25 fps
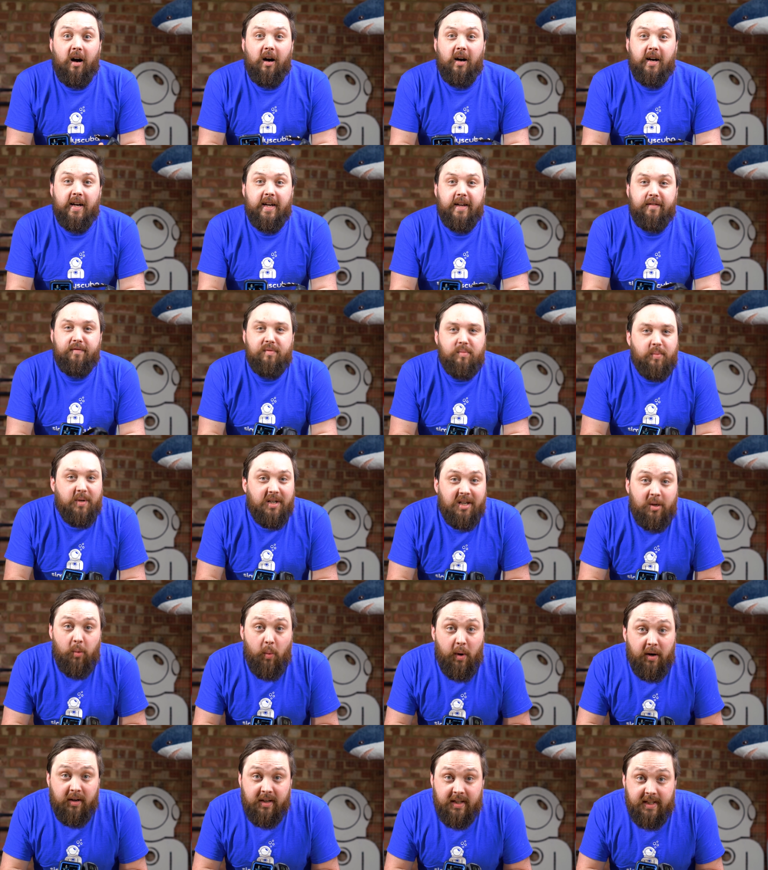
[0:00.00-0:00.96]
Hi everybody,
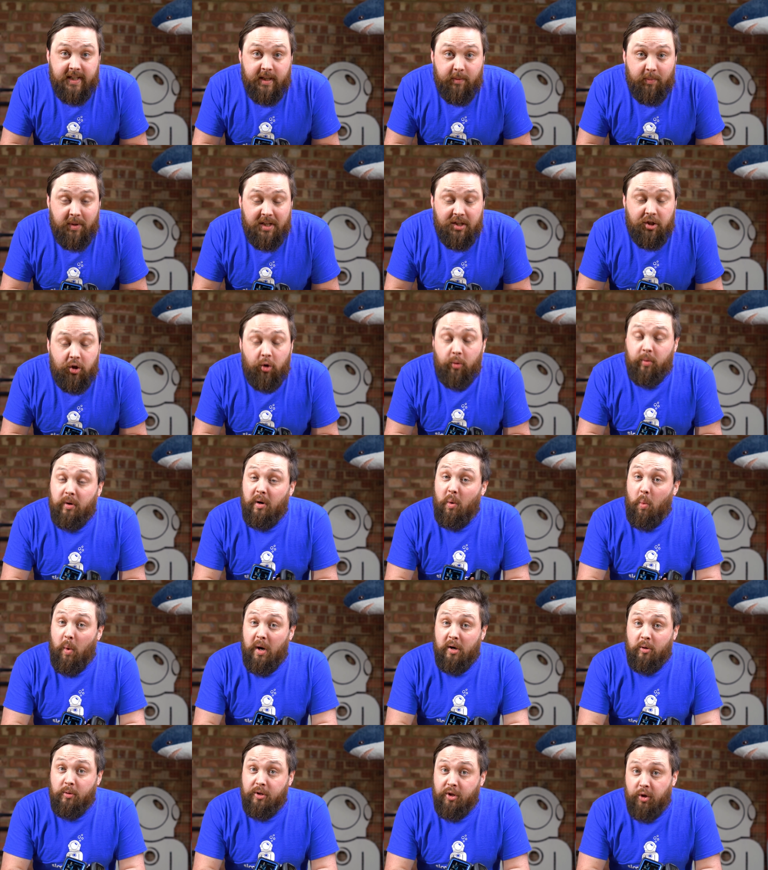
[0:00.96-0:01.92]
welcome to Simply Scuba and
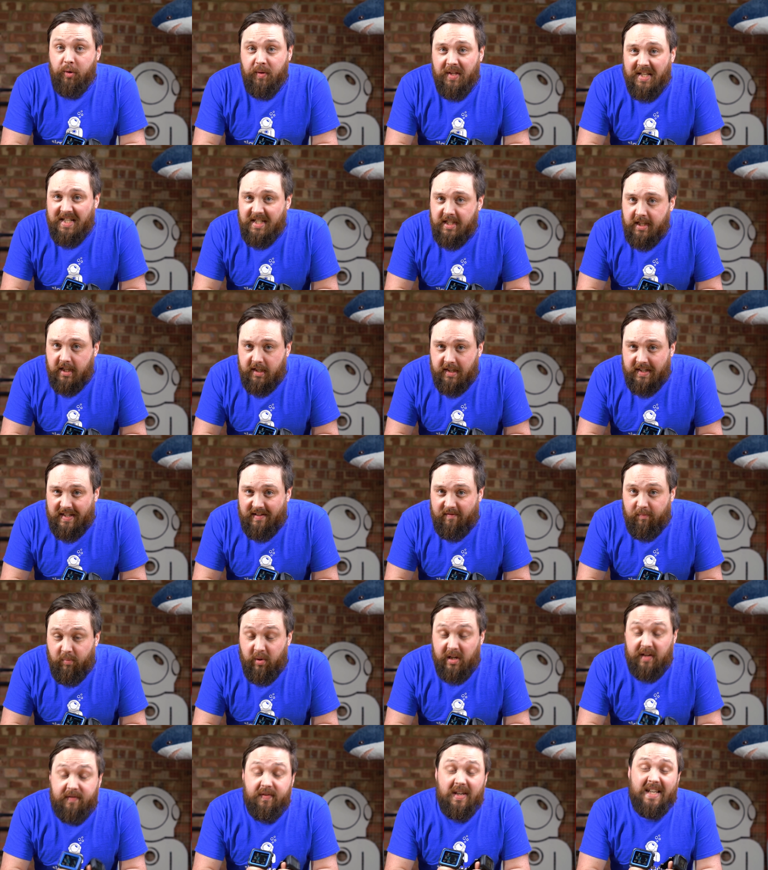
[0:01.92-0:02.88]
welcome to the dive
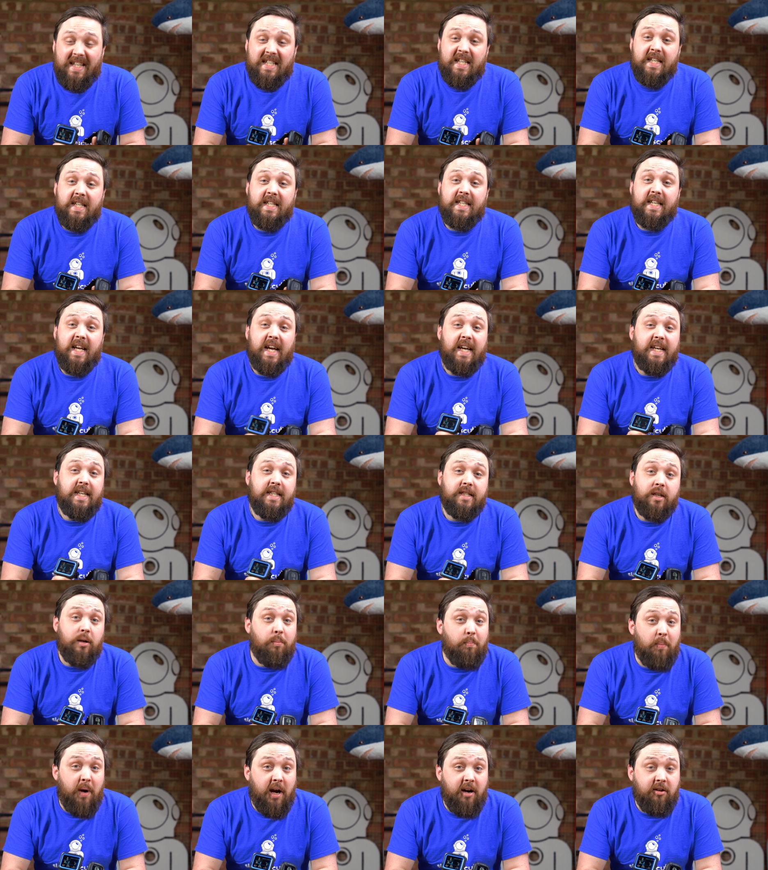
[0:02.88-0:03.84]
brief. In today's
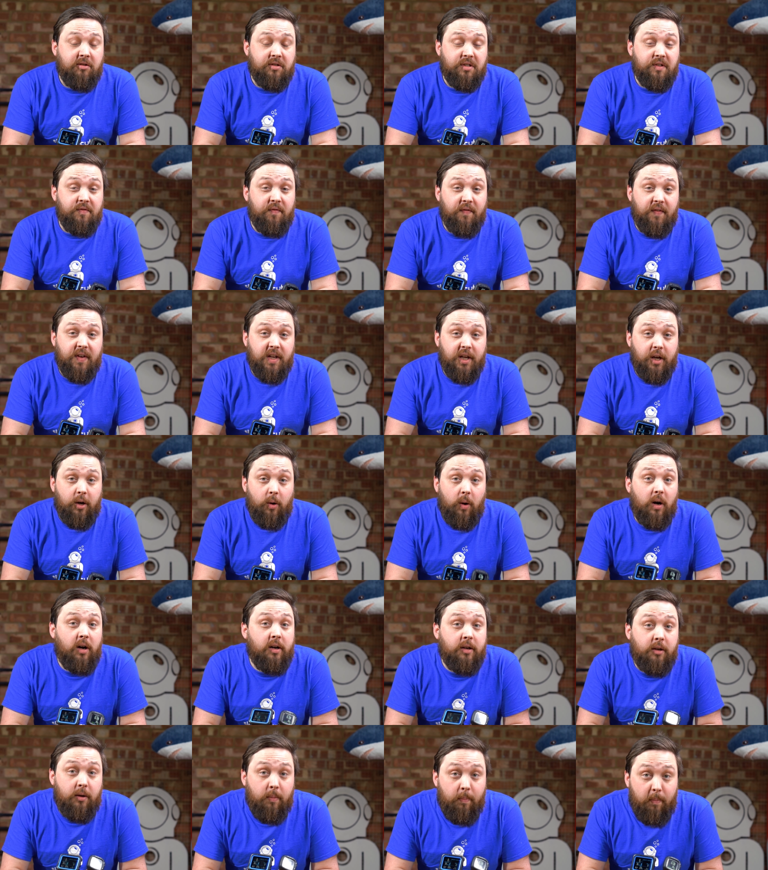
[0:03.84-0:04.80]
comparison video,
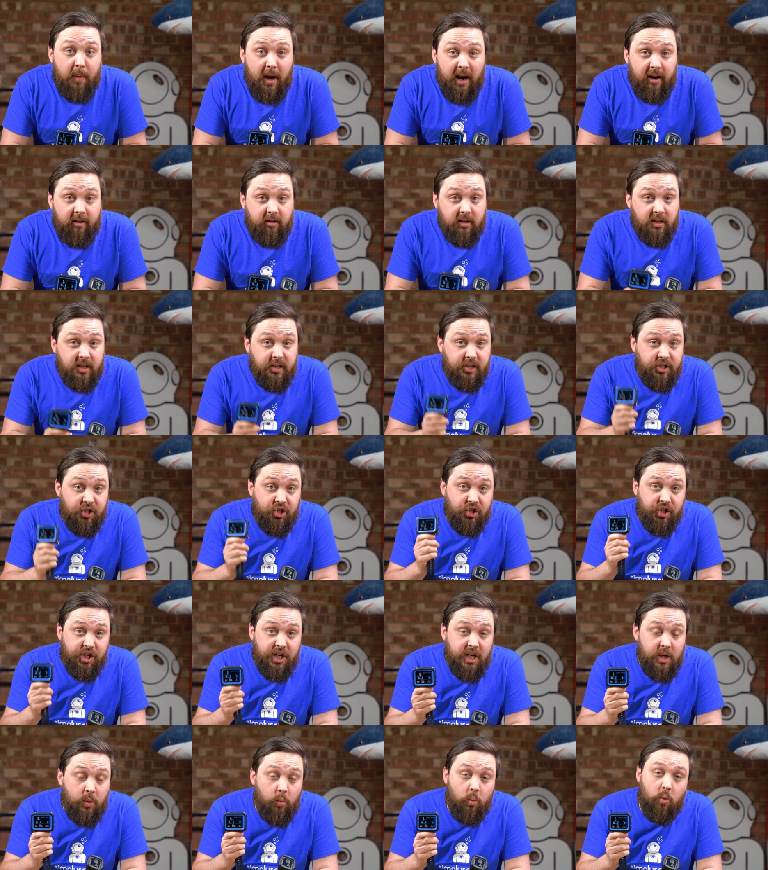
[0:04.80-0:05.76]
I'm comparing the
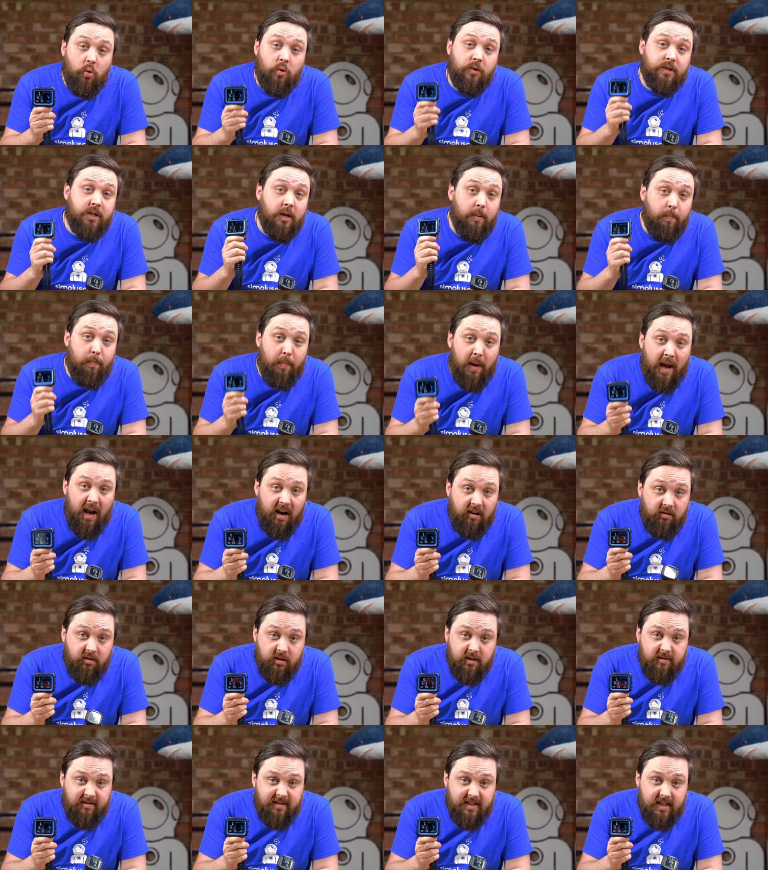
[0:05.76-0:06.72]
Shearwater
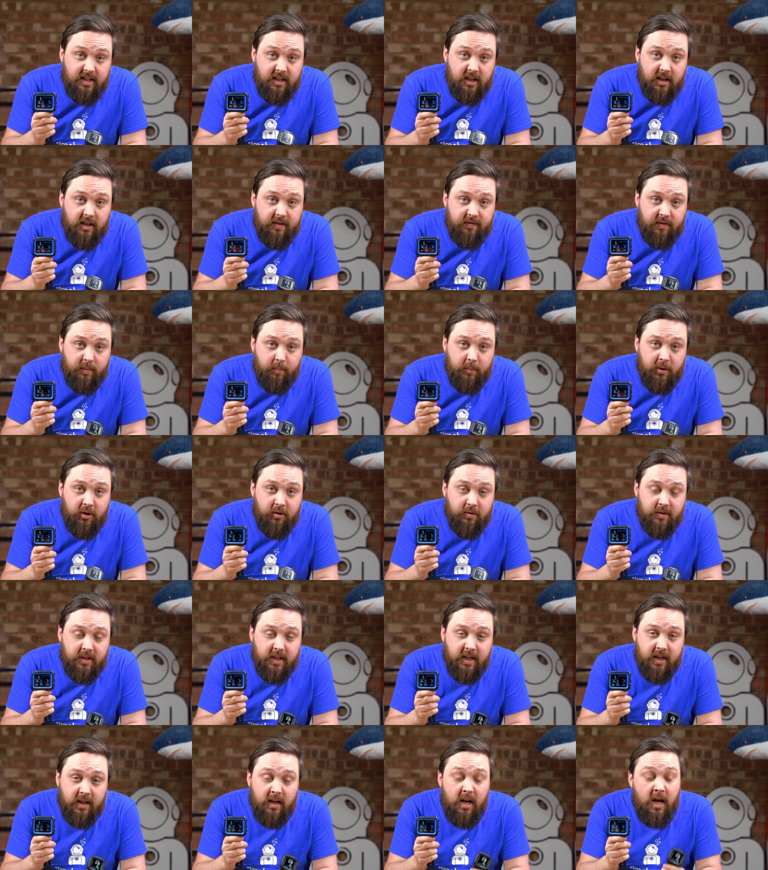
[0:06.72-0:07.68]
Peregrine dive
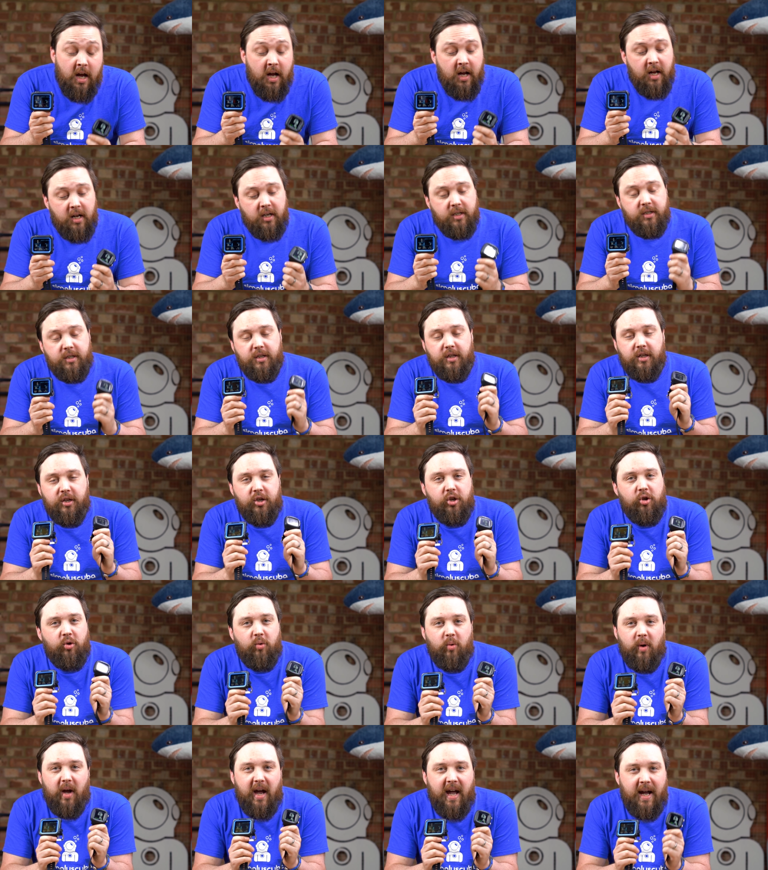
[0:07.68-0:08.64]
computer to the
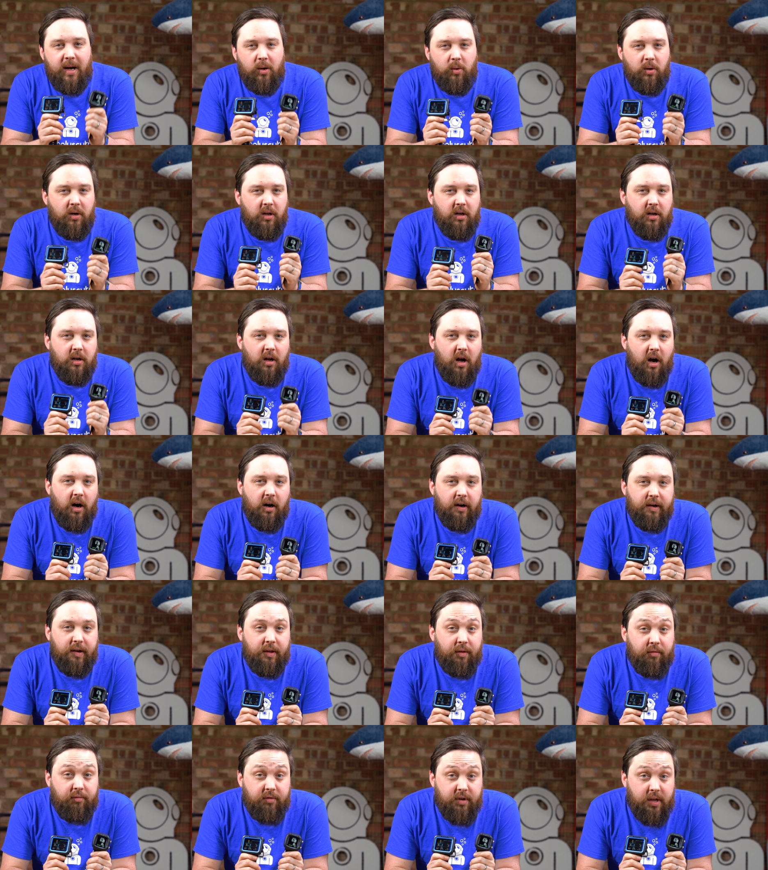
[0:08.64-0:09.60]
new Aqualung
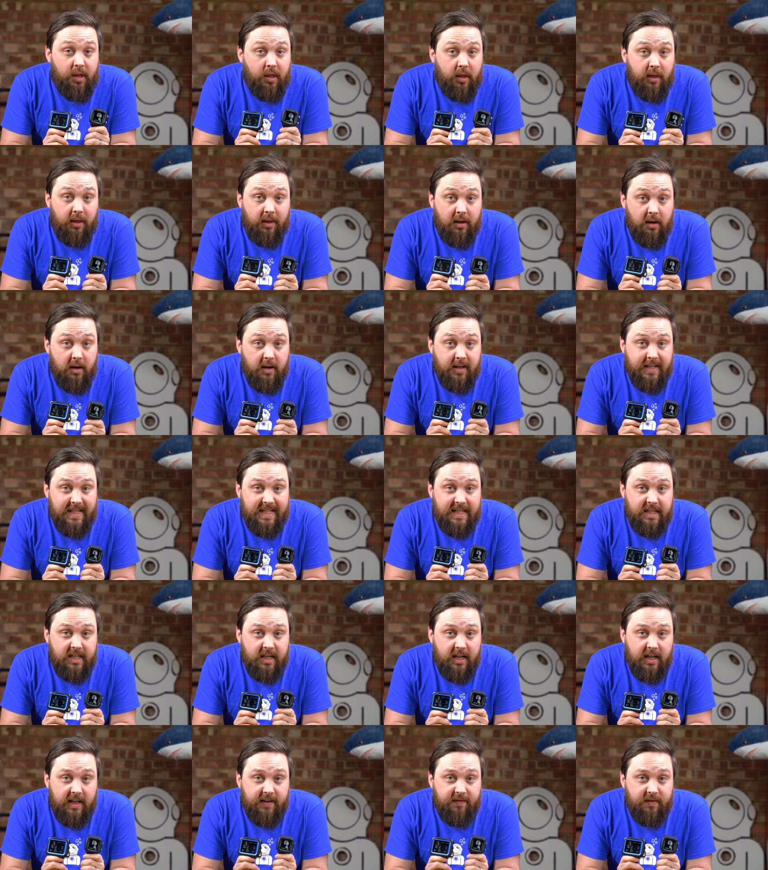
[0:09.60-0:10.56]
i330
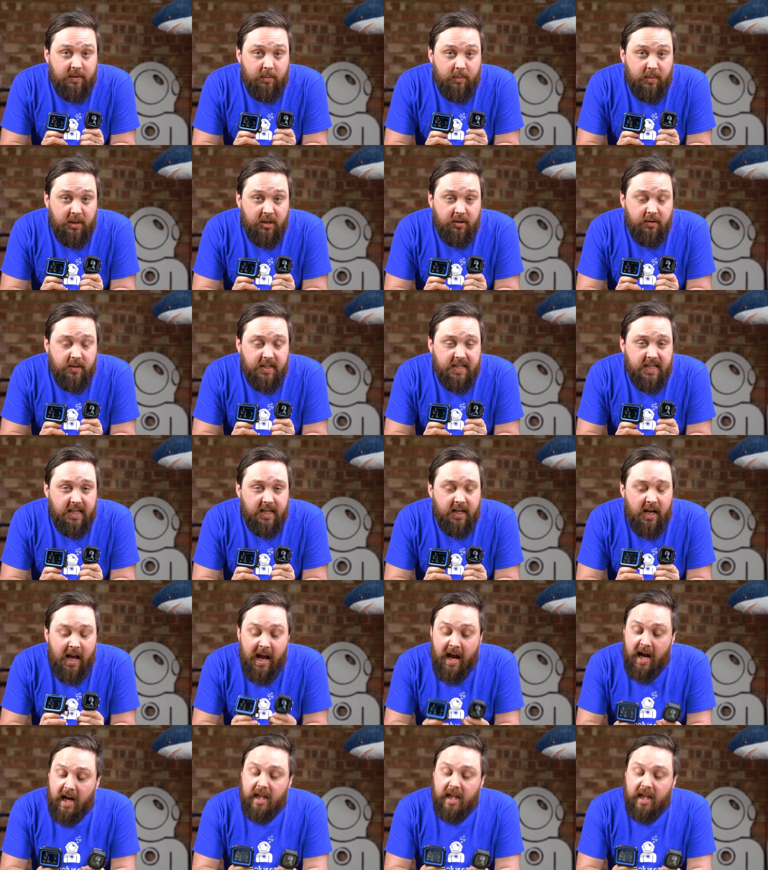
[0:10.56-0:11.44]
dive computer.